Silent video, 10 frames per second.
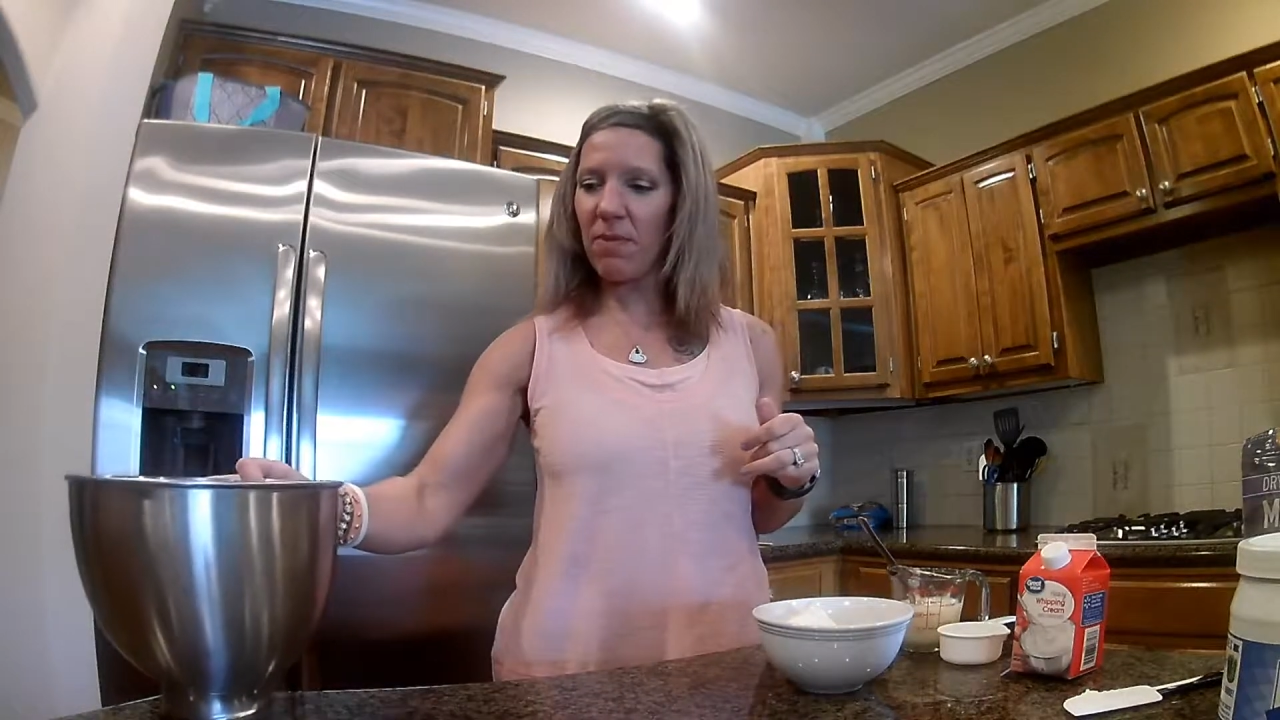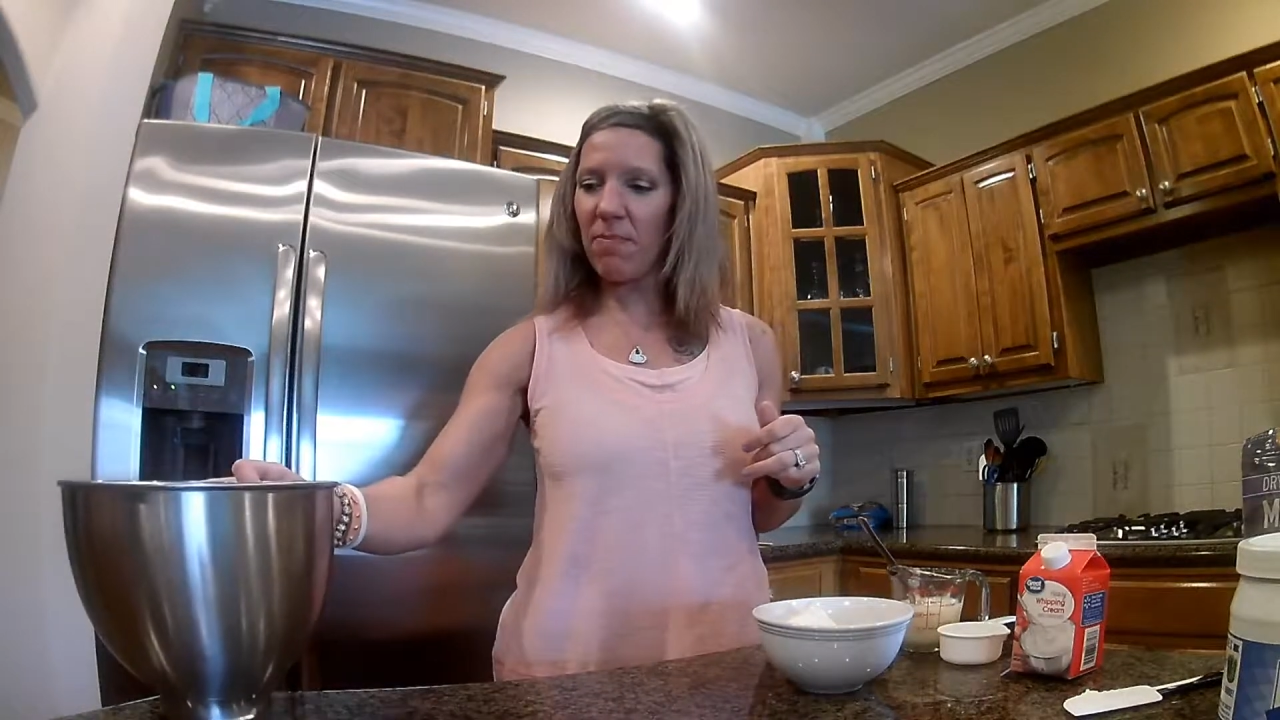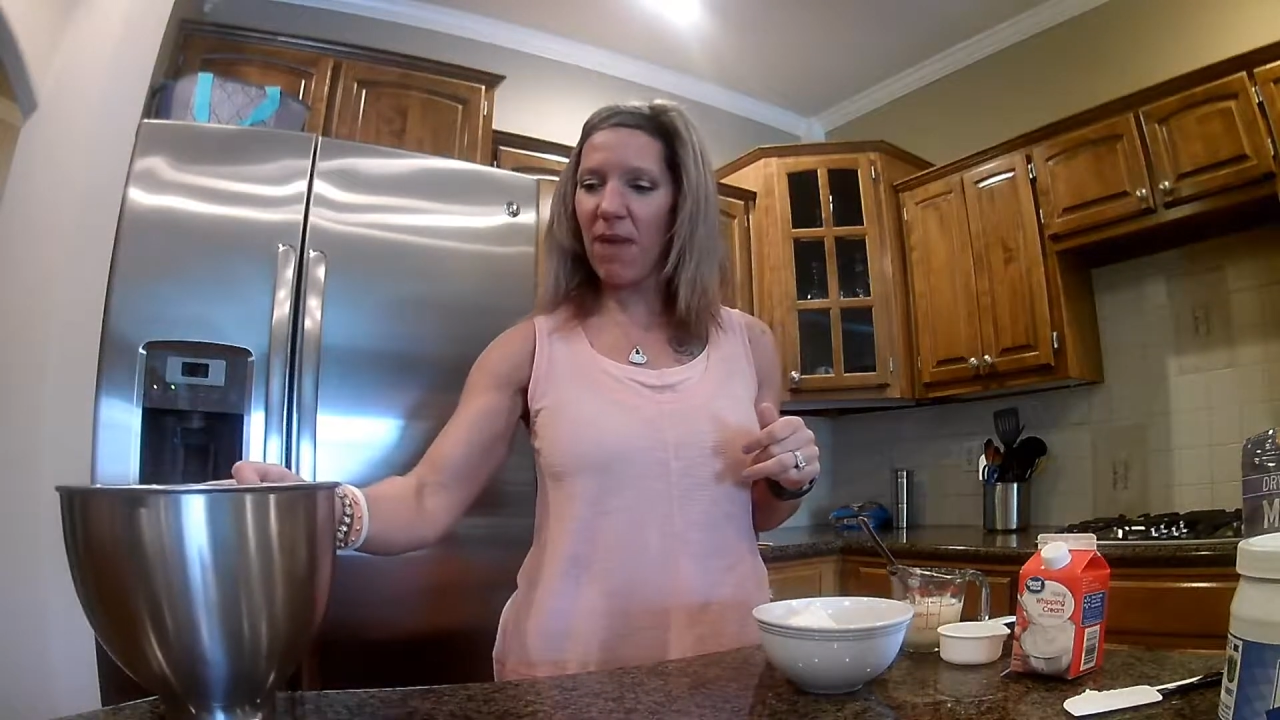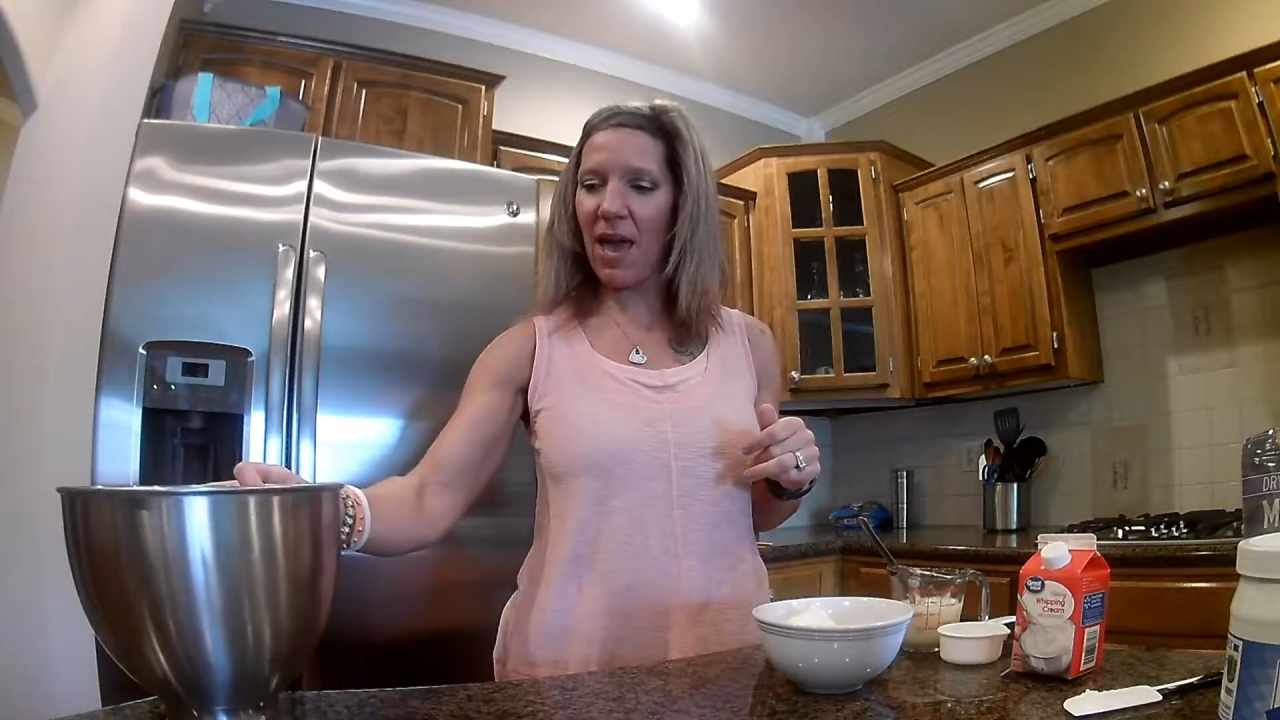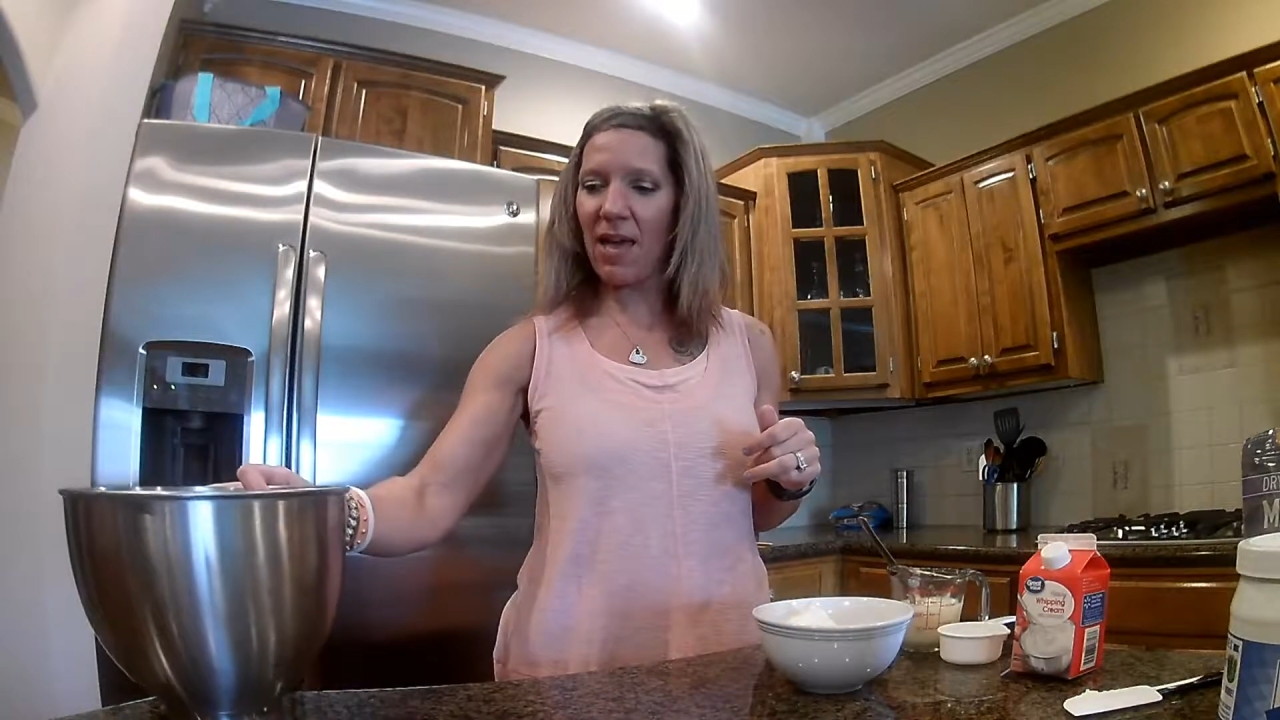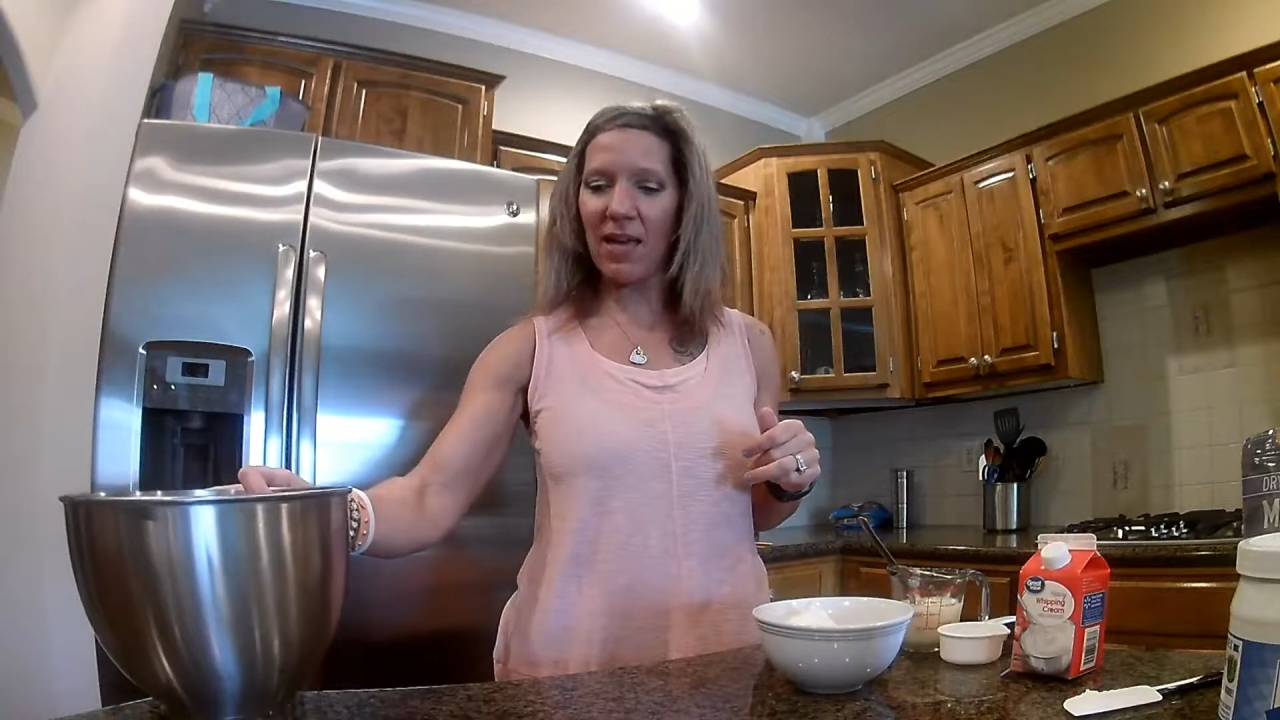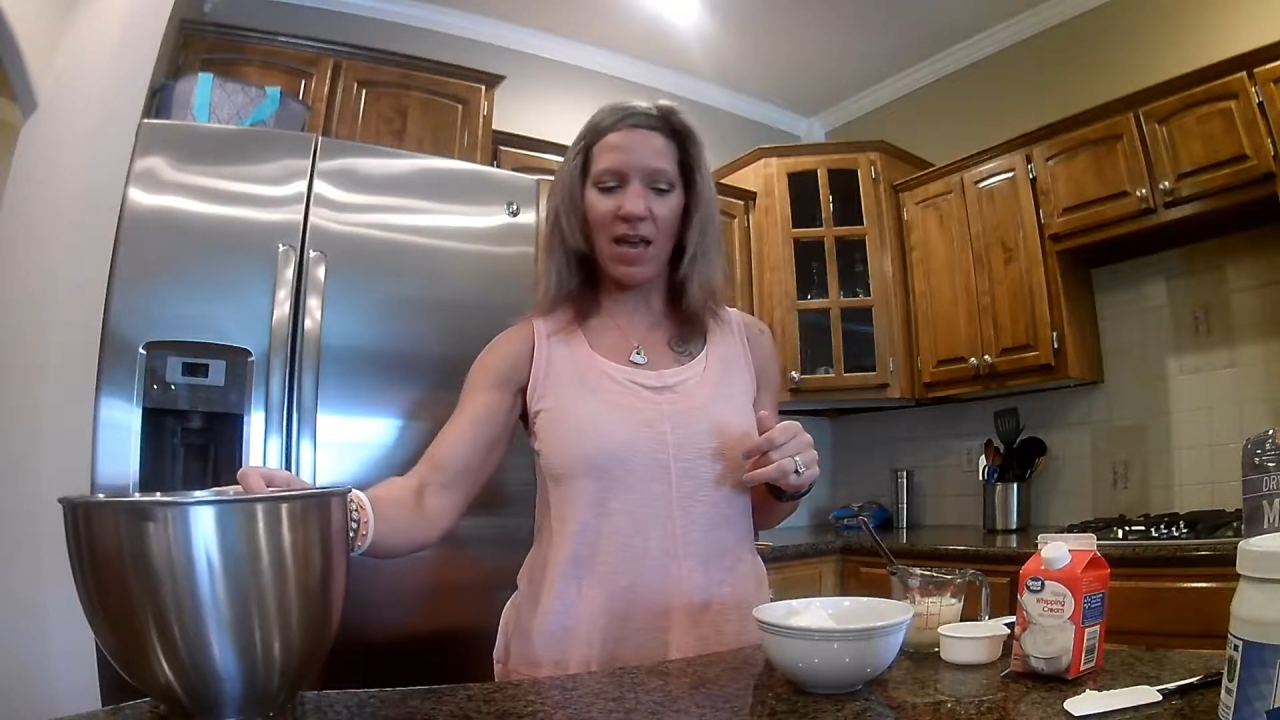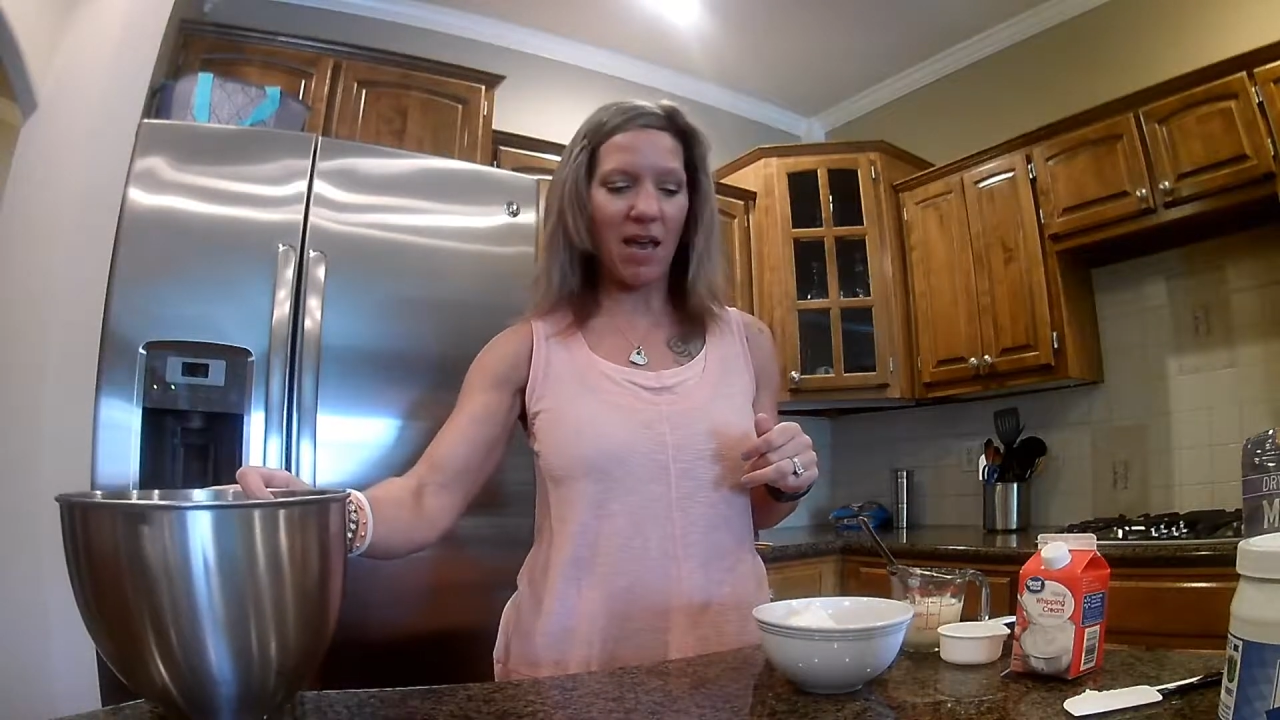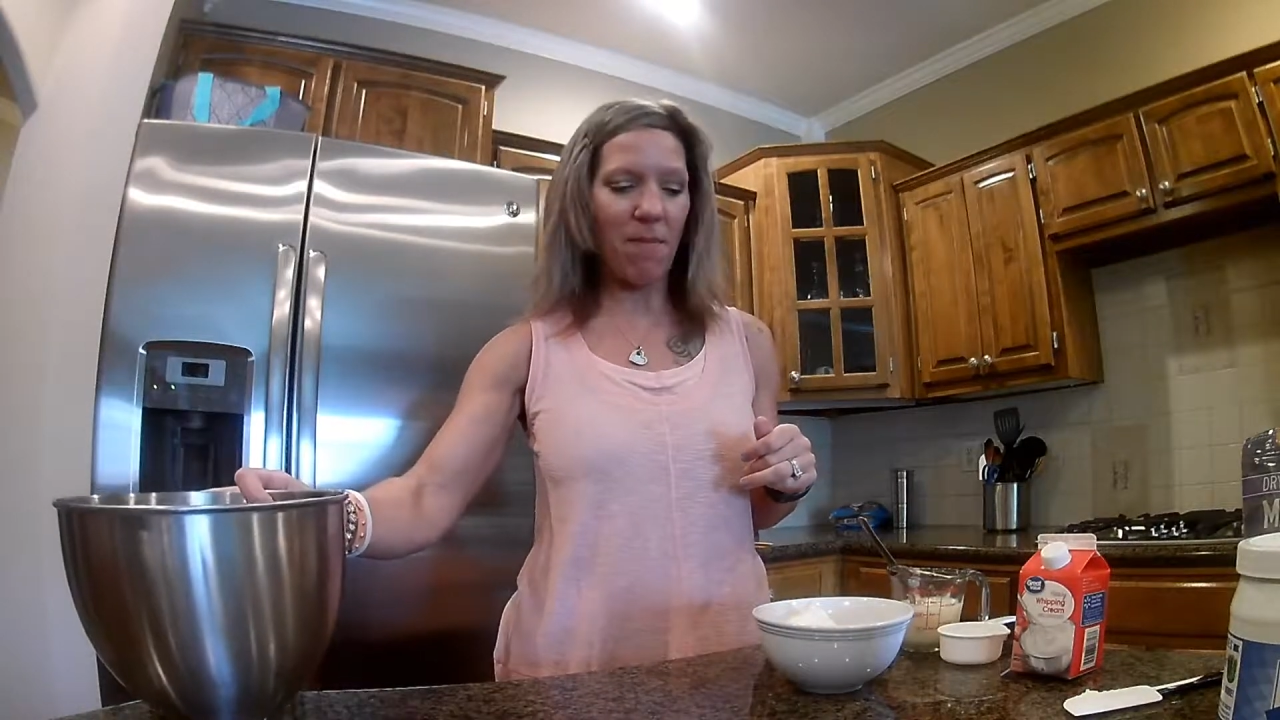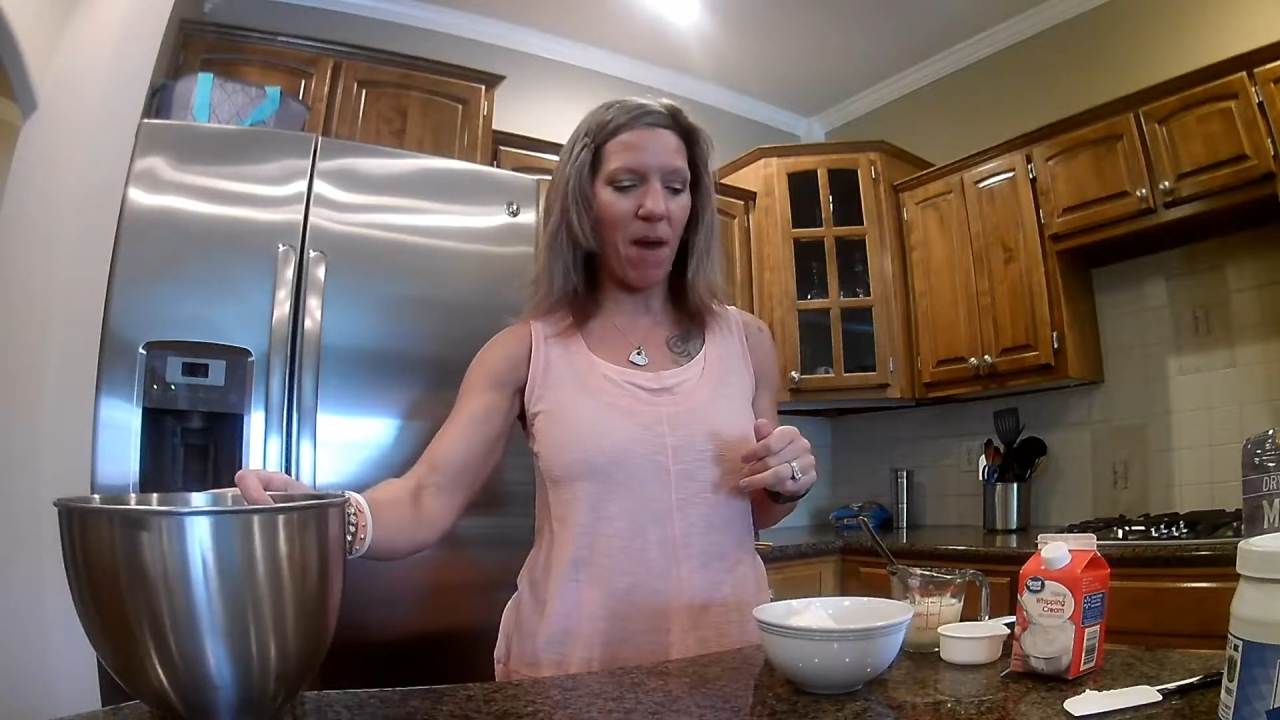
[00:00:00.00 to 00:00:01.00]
making